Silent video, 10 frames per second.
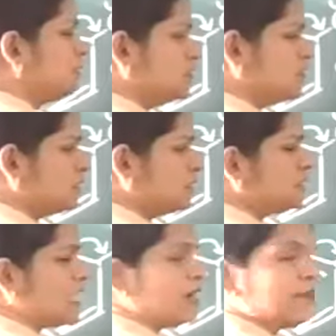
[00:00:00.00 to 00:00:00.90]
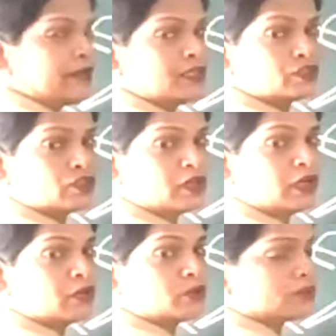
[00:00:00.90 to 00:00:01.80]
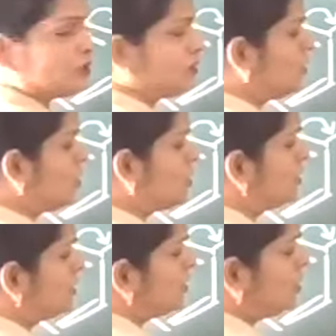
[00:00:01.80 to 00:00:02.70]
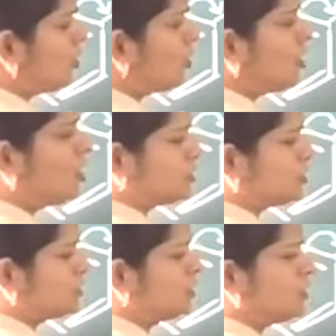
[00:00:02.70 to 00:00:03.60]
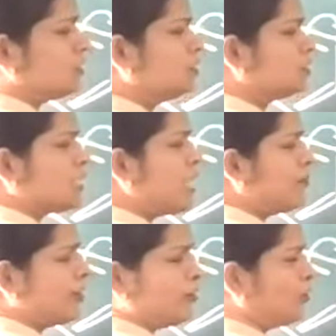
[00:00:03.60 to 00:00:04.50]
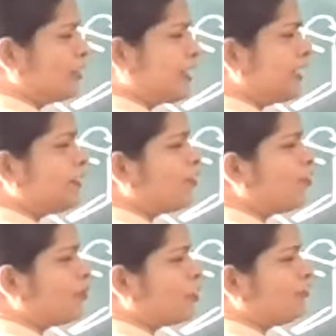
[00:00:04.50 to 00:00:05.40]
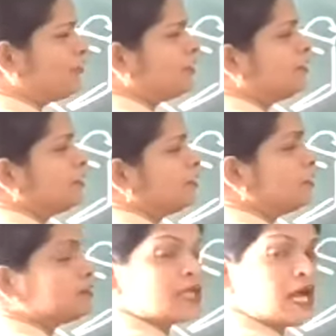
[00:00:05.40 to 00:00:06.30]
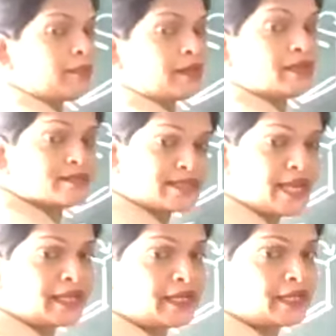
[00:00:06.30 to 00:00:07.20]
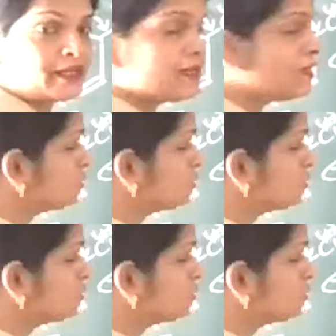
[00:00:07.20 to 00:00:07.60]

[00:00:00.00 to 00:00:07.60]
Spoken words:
So this carbon is on loss. This carbon no gain, no profit. This carbon is gaining.